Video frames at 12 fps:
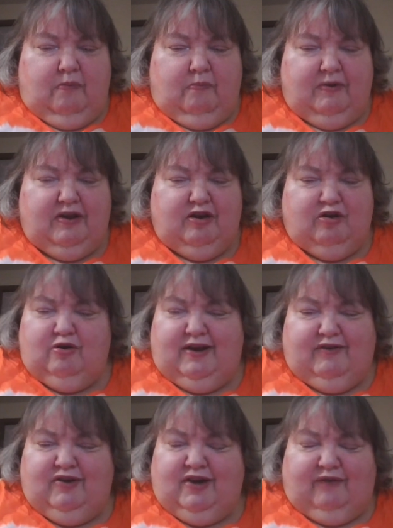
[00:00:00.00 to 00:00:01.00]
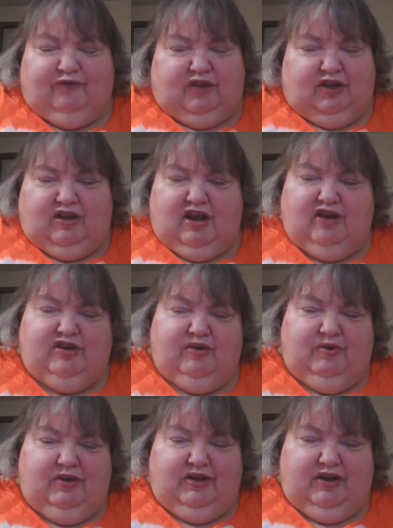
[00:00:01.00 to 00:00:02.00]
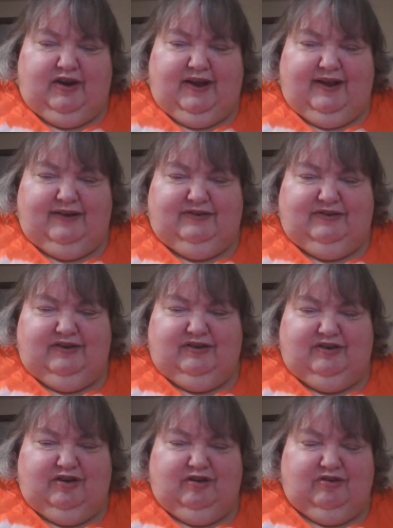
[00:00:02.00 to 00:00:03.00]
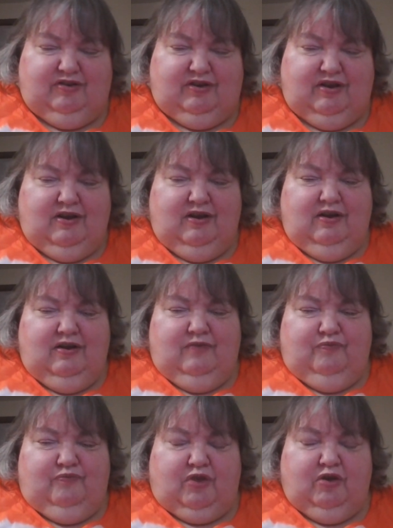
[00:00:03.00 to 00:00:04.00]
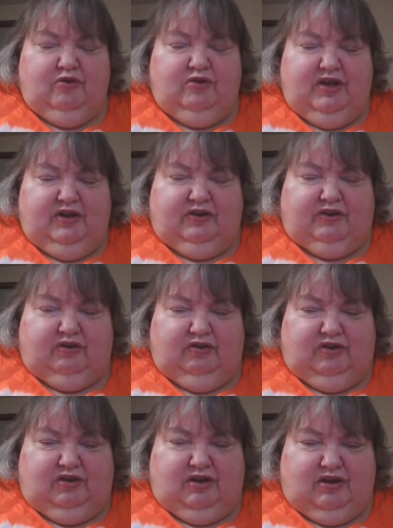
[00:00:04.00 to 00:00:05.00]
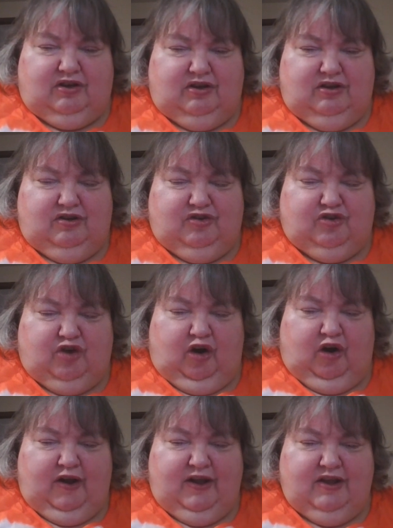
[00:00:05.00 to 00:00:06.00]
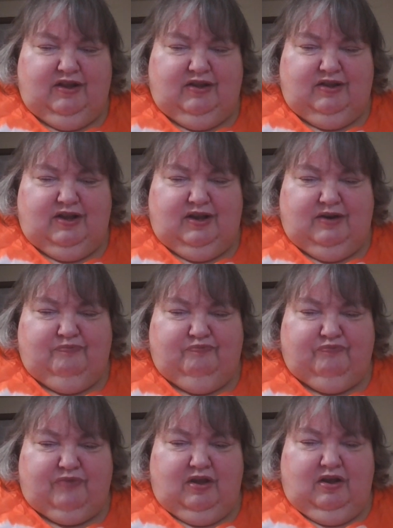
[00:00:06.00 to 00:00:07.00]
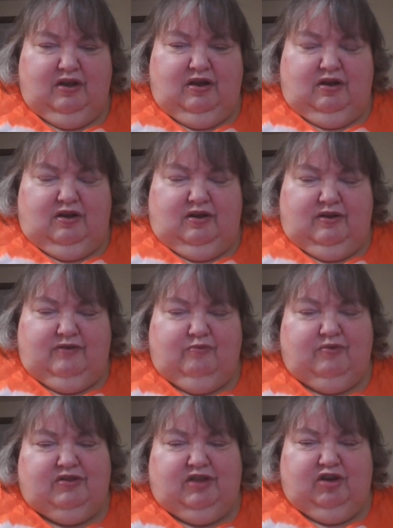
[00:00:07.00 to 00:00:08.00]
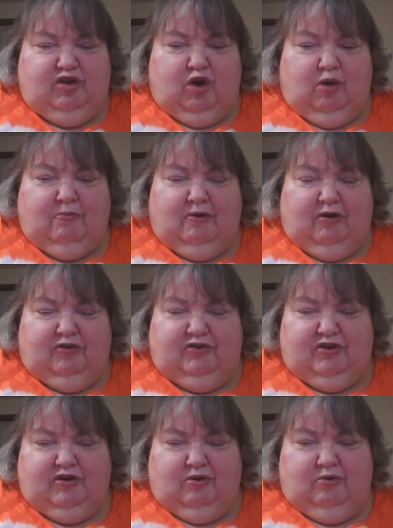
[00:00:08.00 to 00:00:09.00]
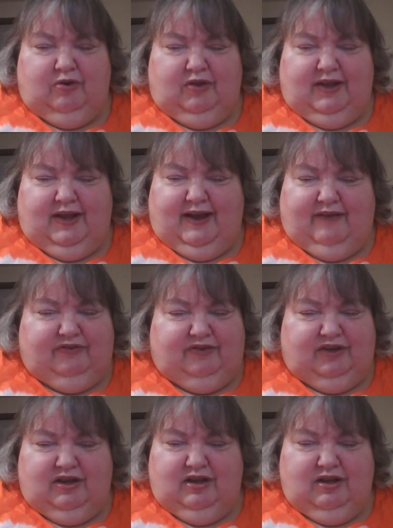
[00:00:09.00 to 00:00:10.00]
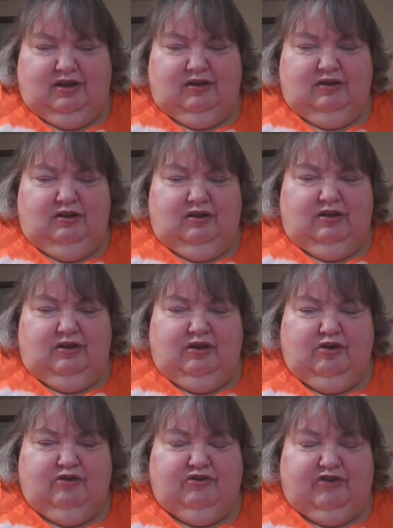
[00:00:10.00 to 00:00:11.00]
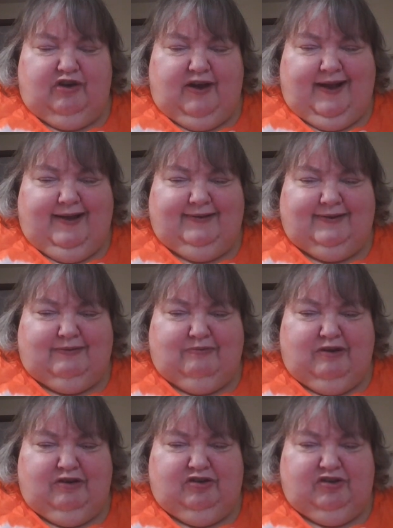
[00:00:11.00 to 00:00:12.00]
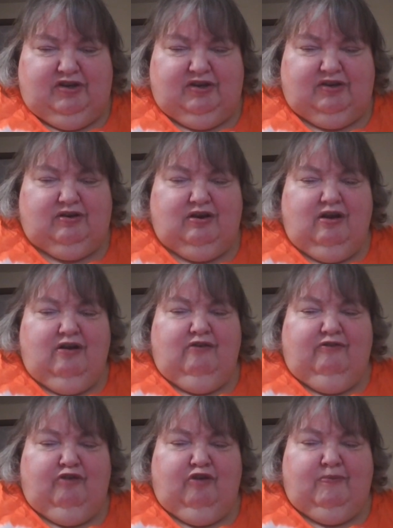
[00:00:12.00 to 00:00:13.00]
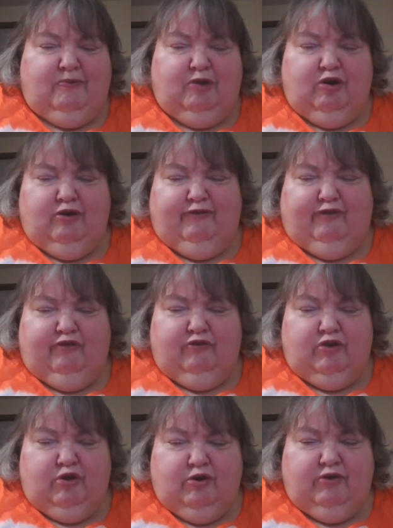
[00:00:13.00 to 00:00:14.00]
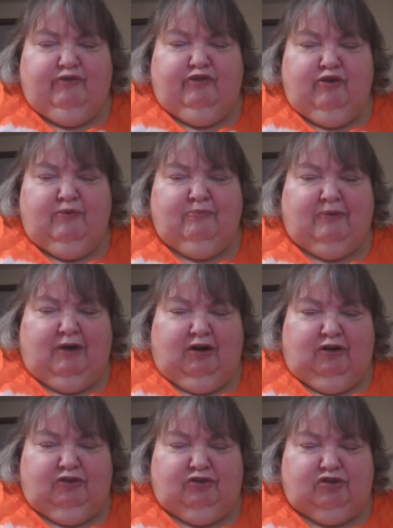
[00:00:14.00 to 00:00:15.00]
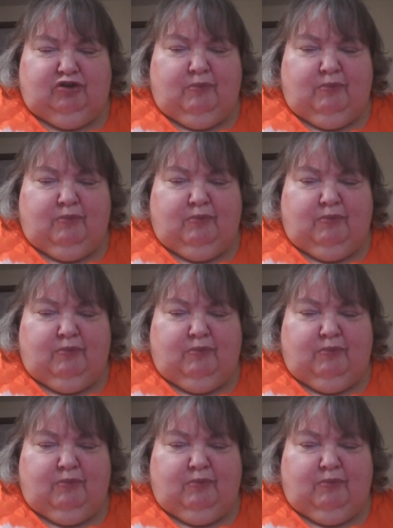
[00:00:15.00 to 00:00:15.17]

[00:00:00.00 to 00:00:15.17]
But you don't even have to touch it with your hands, just use utensils to stir it, and then with the dough balls you don't really have to use your hands much, just form uniform balls